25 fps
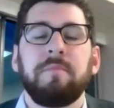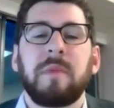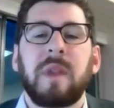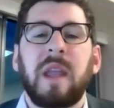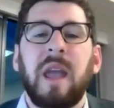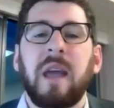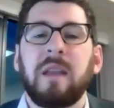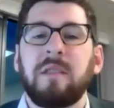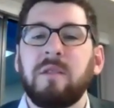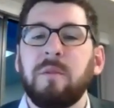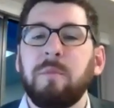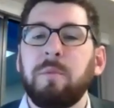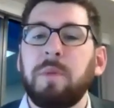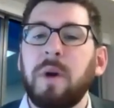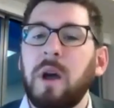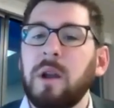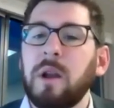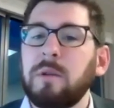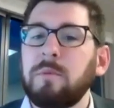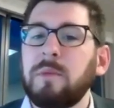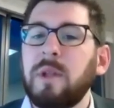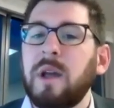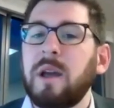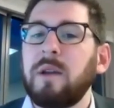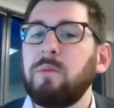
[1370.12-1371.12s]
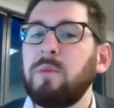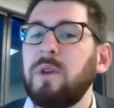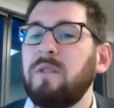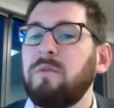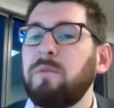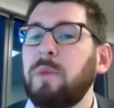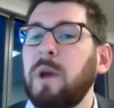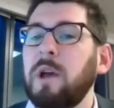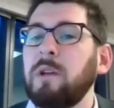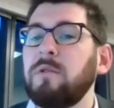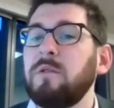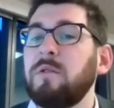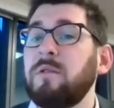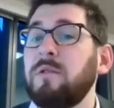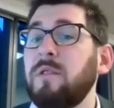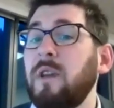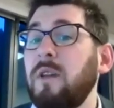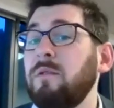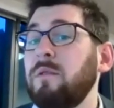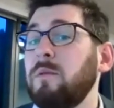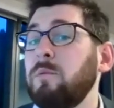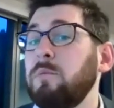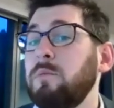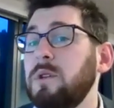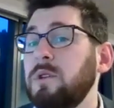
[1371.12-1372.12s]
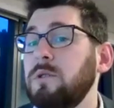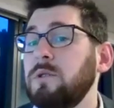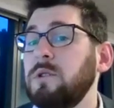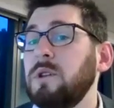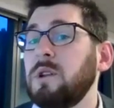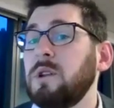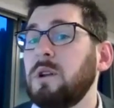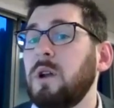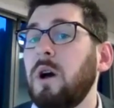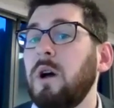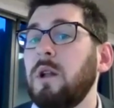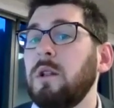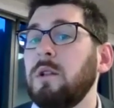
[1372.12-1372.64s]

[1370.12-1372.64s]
At the bottom line, we have about $7 billion